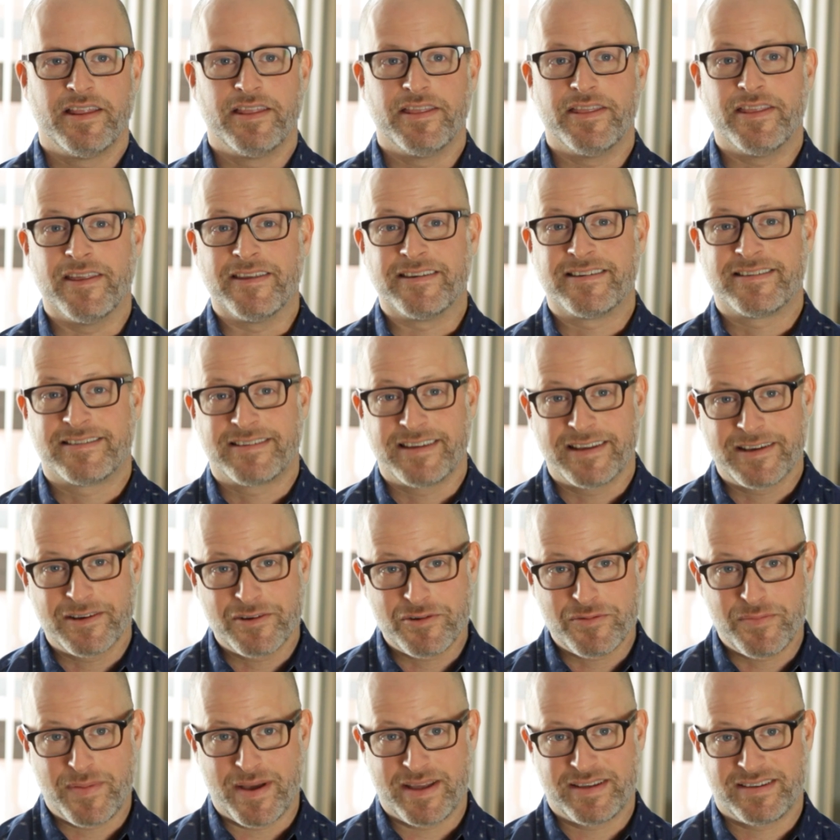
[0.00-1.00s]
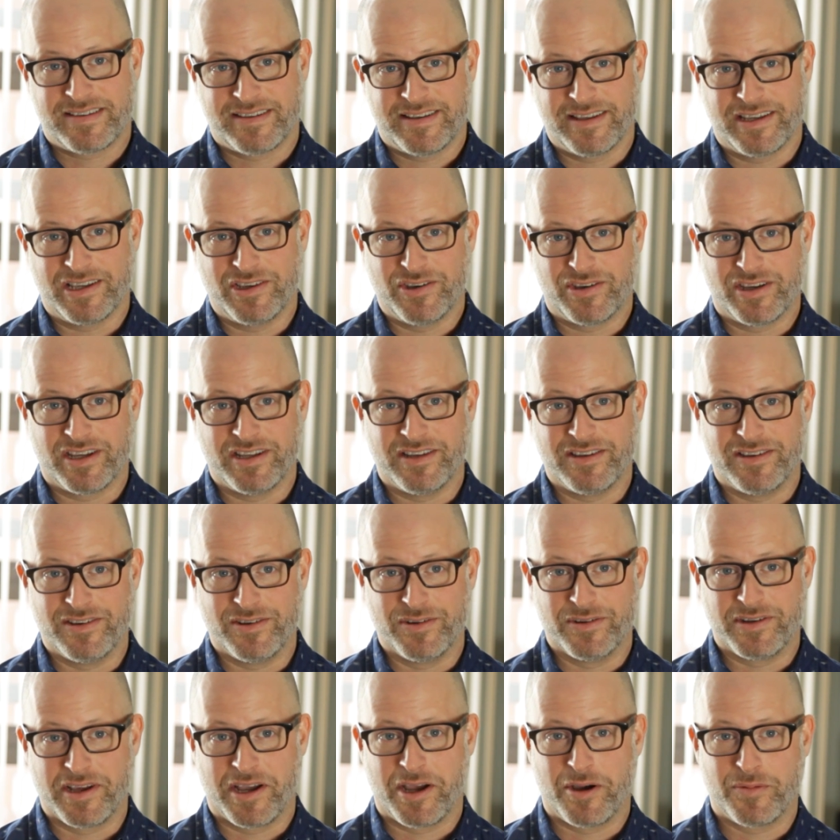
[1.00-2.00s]
the single best thing you can
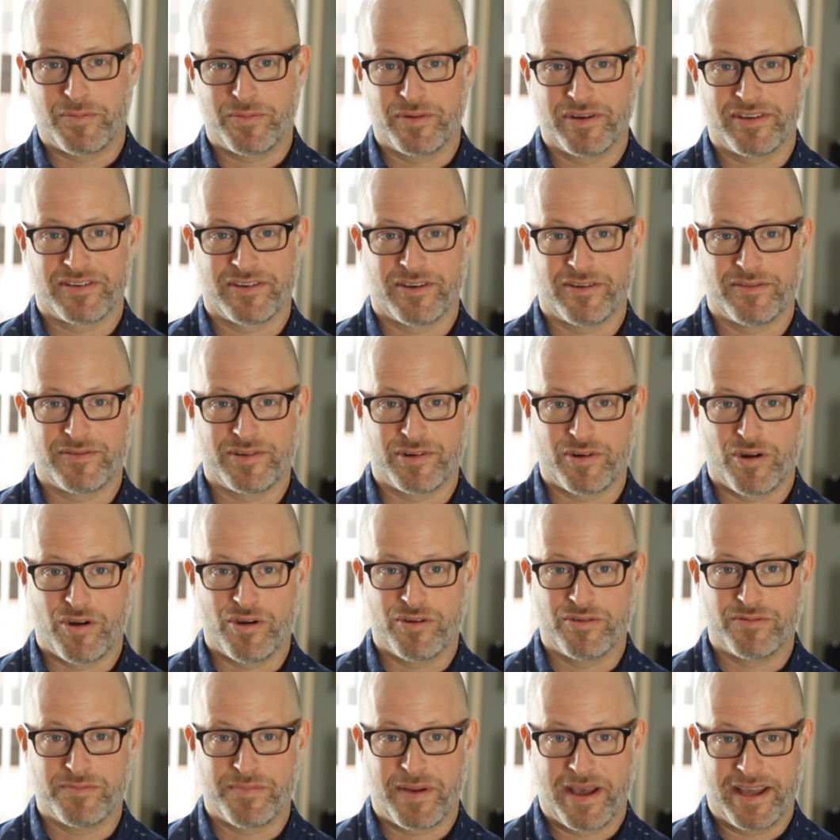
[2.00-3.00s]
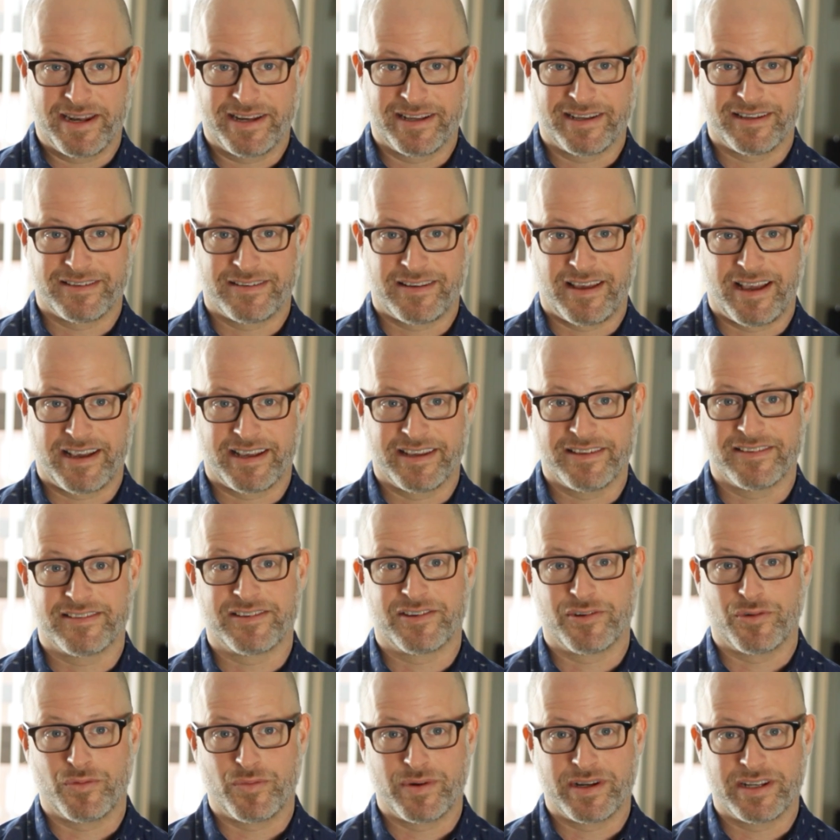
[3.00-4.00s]
do to help resolve your own panic attack is
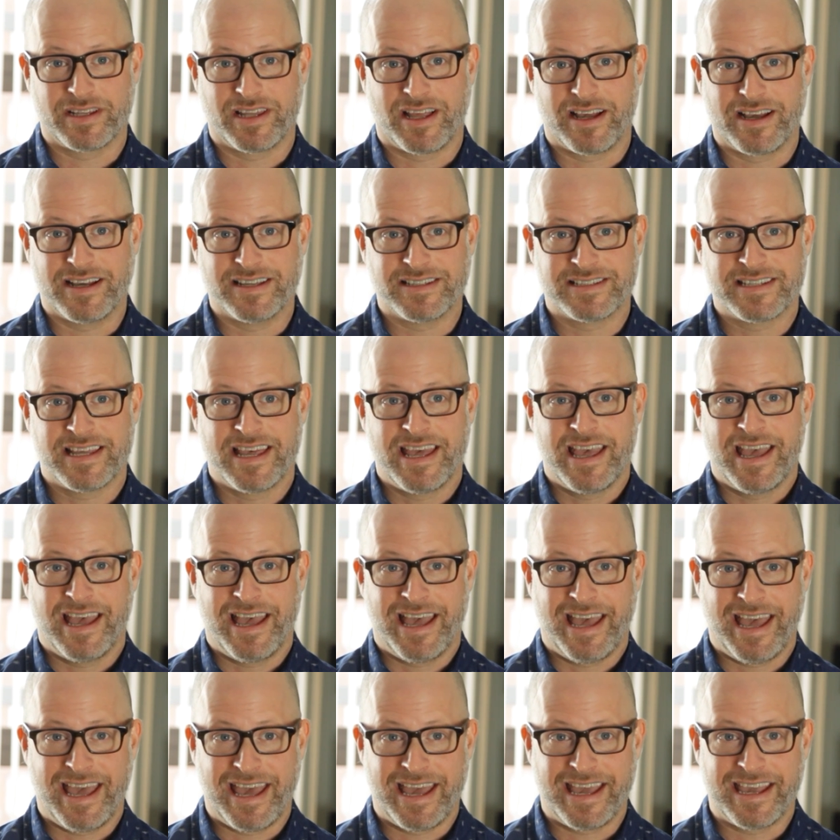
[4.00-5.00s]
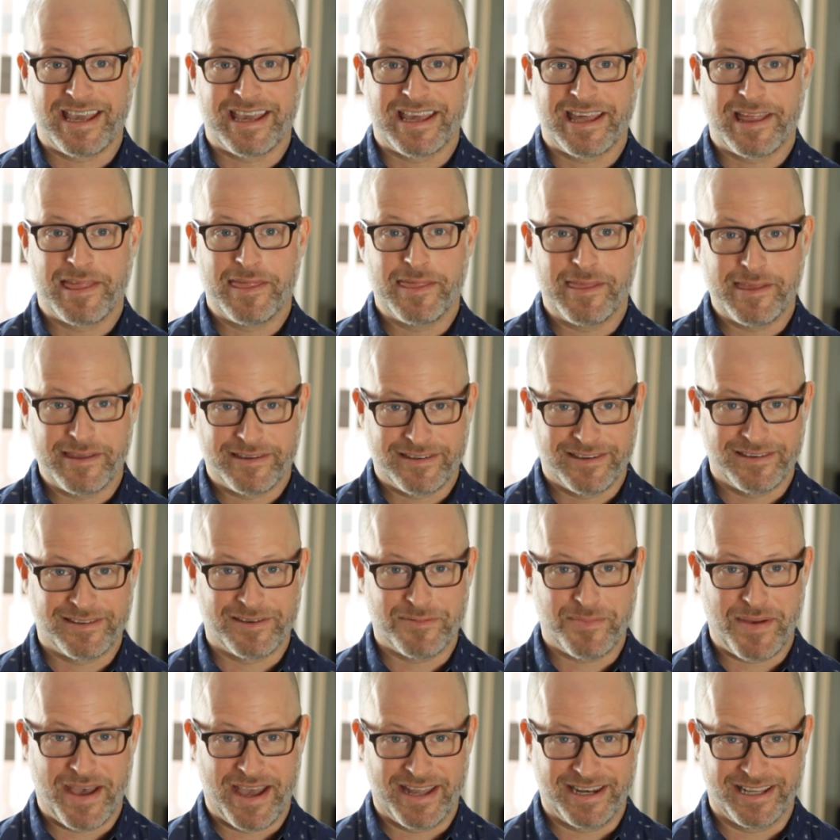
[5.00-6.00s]
to realize, hey, this is
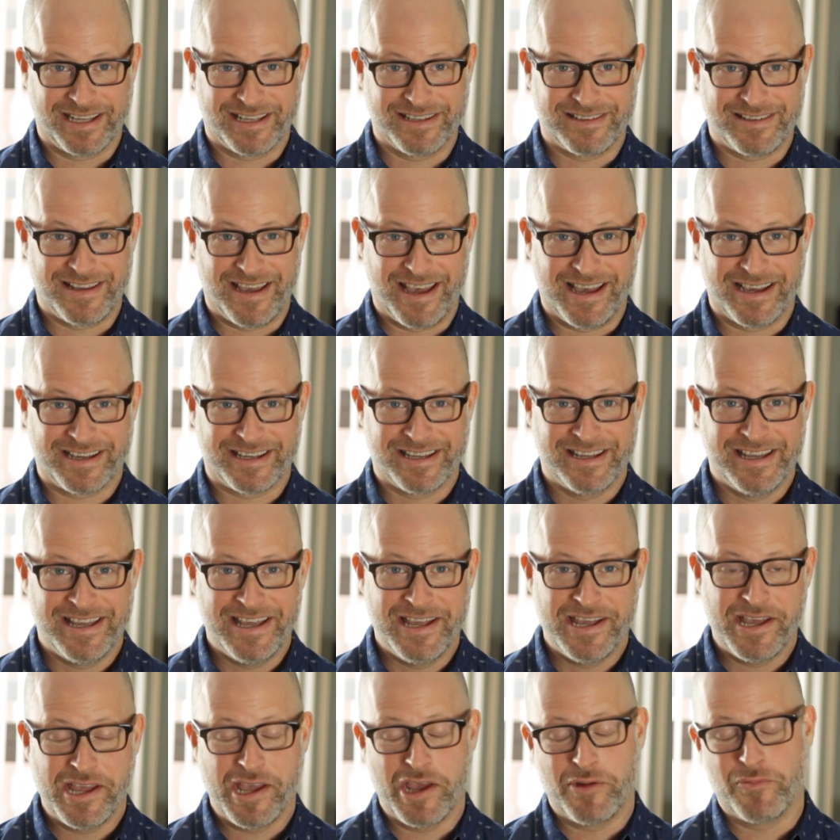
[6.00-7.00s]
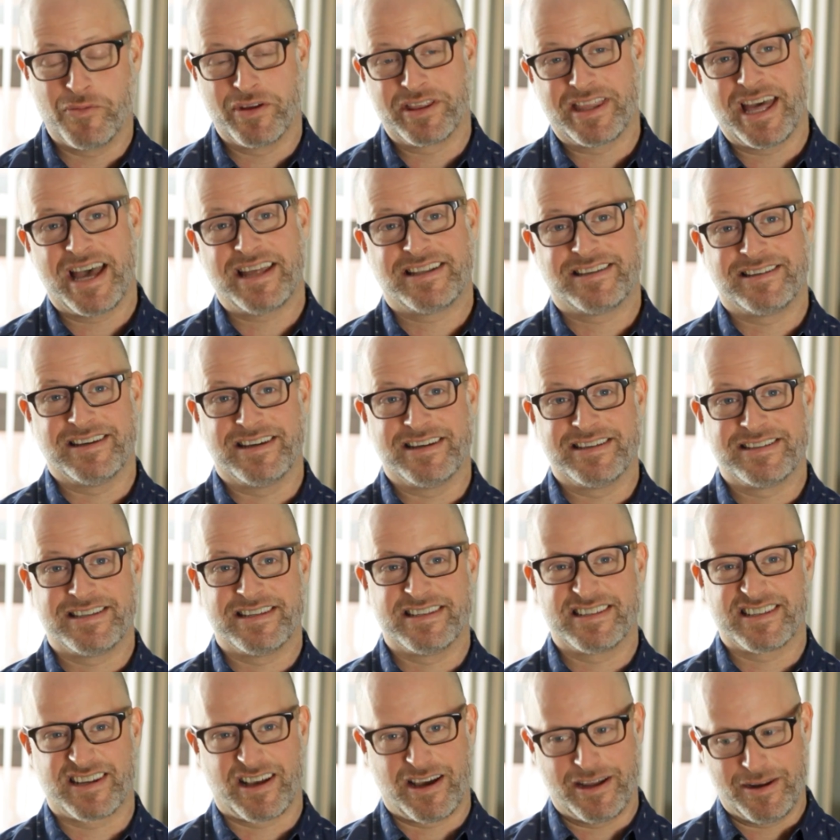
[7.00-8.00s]
a panic attack. And what that does
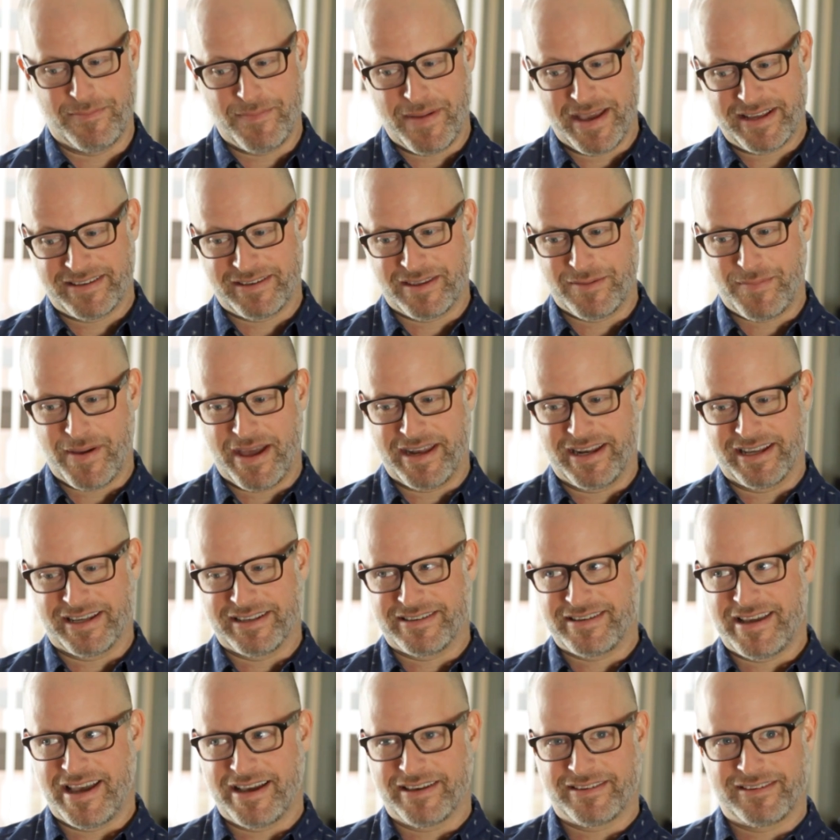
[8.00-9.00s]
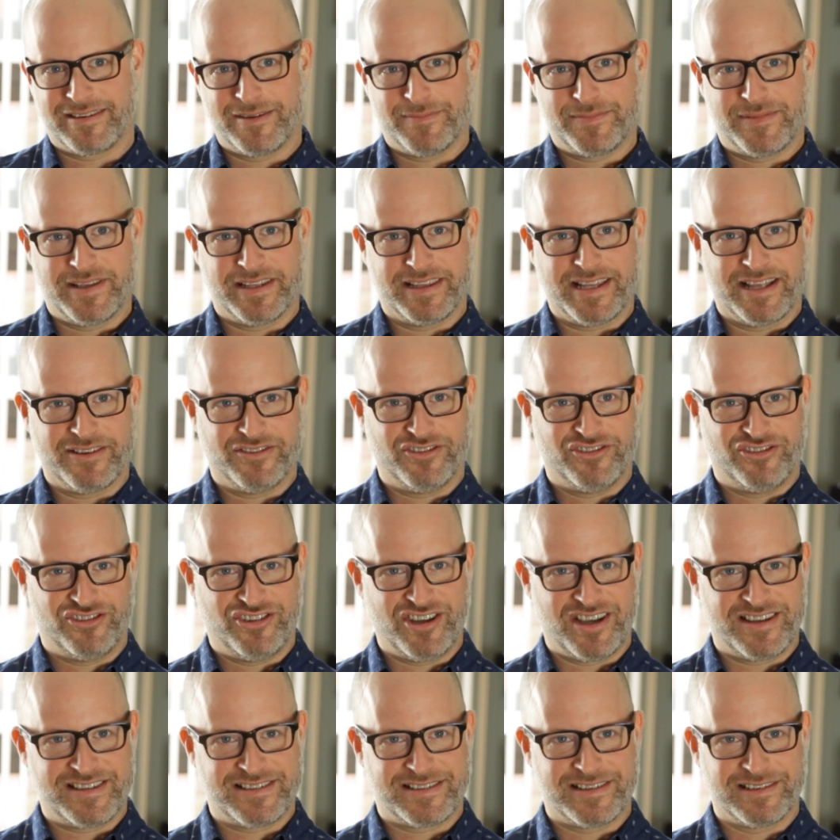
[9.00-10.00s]
is it kind of makes the panic attack something that's
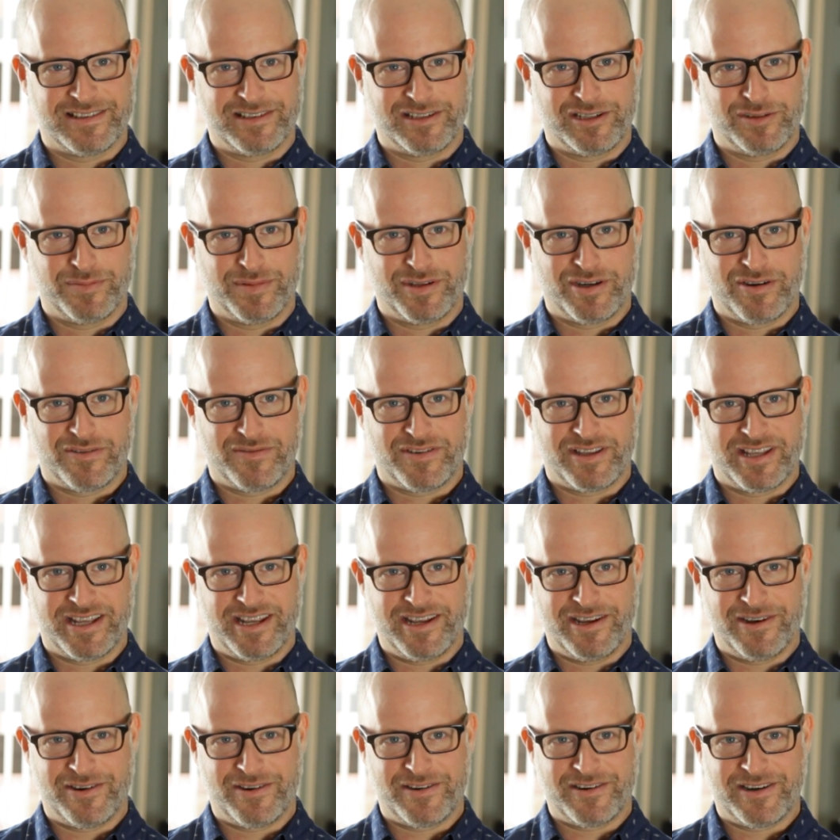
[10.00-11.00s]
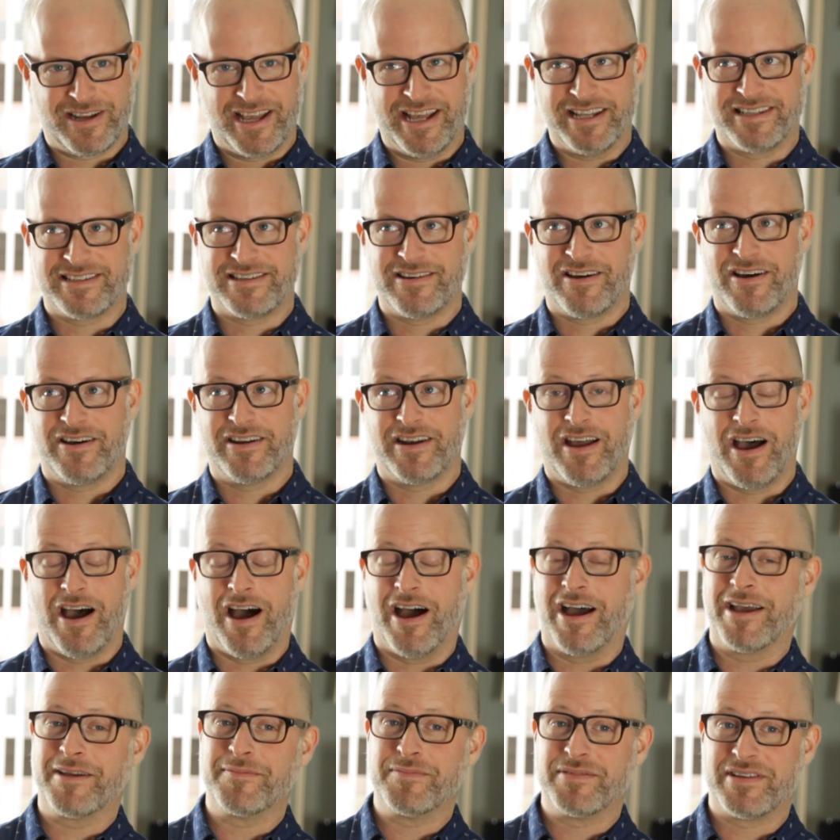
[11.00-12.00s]
just a little bit over here. It's not
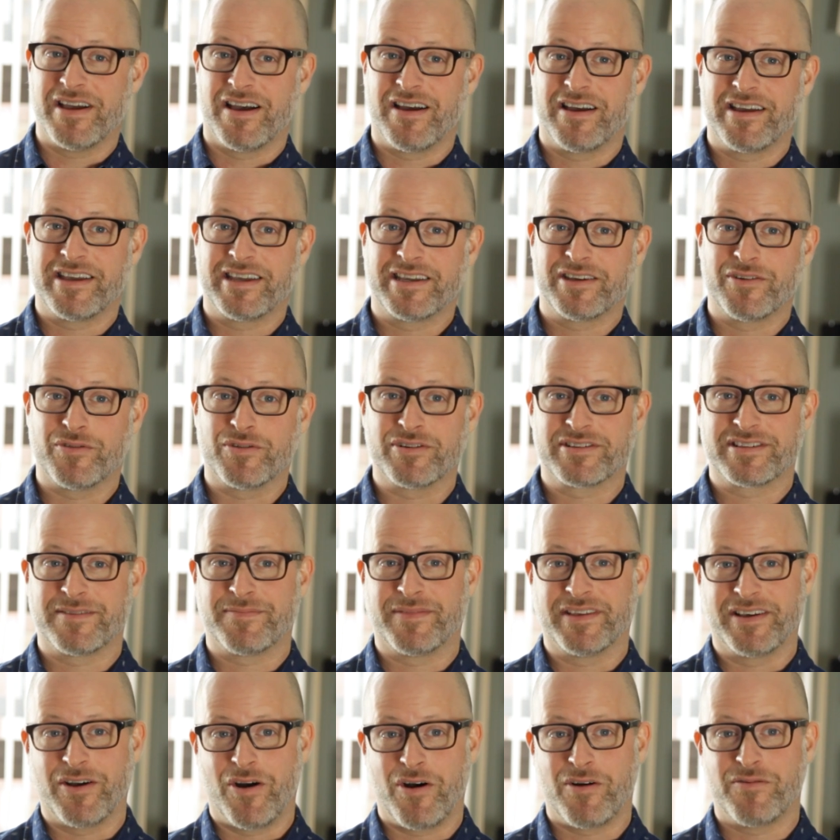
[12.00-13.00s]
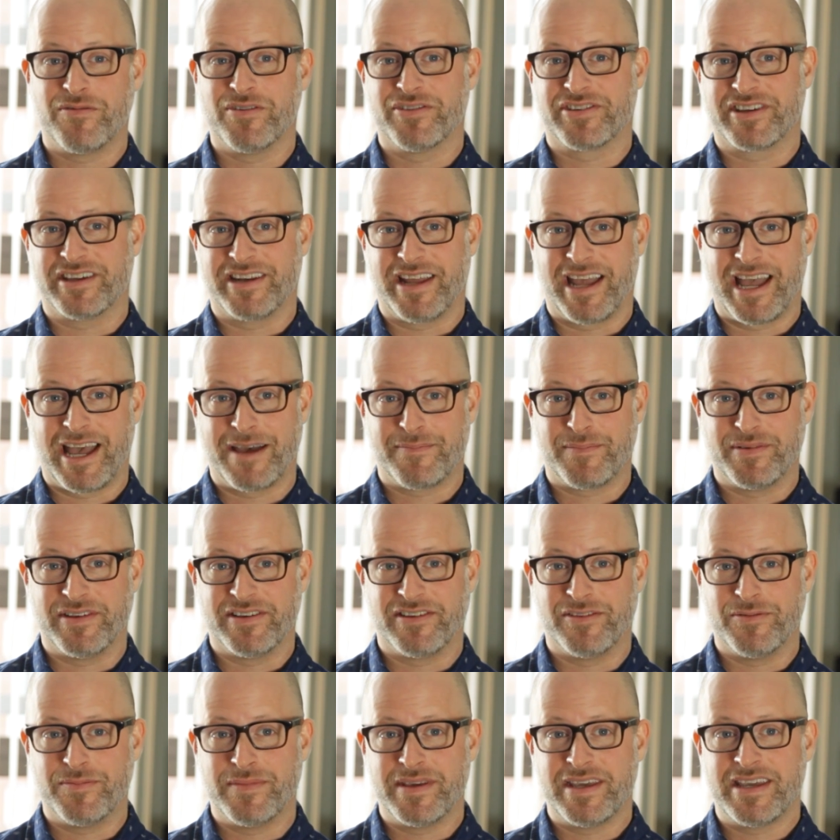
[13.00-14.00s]
I'm dying or something awful is going to happen
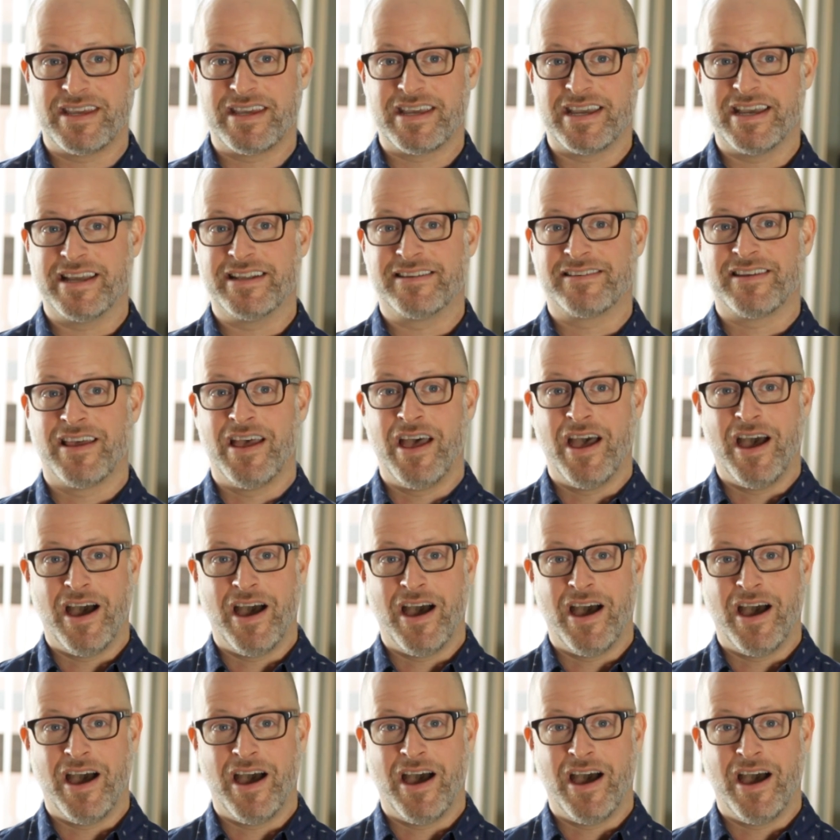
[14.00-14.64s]
to me. It's